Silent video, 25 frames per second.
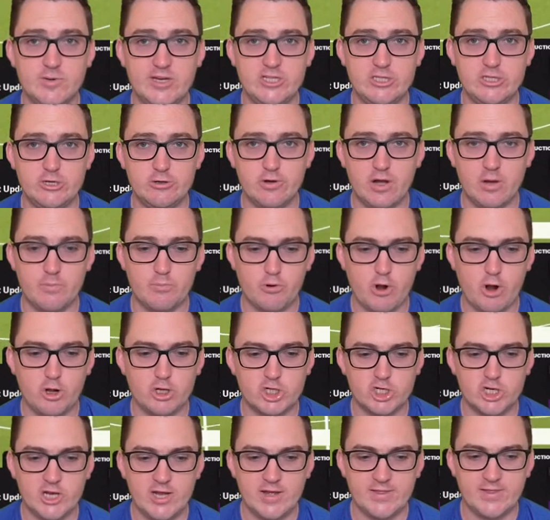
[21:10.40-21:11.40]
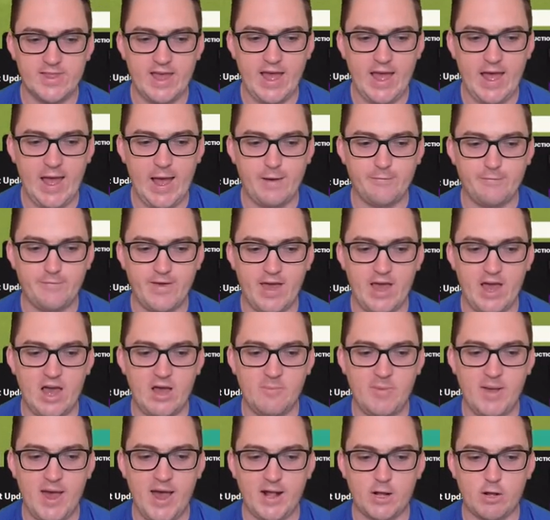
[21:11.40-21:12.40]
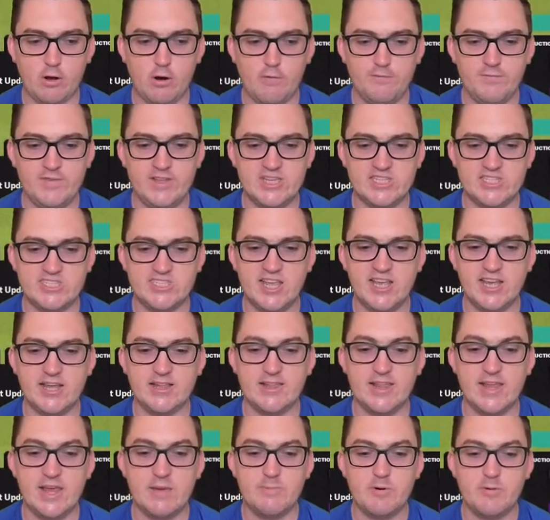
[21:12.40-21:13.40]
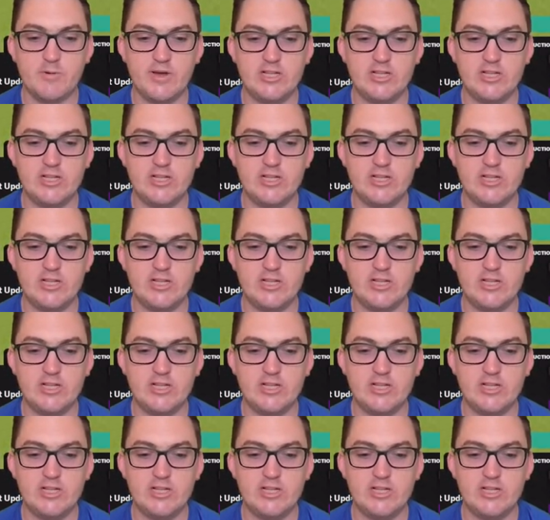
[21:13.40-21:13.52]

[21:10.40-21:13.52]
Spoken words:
as we do approach the half-hour mark of the second leg.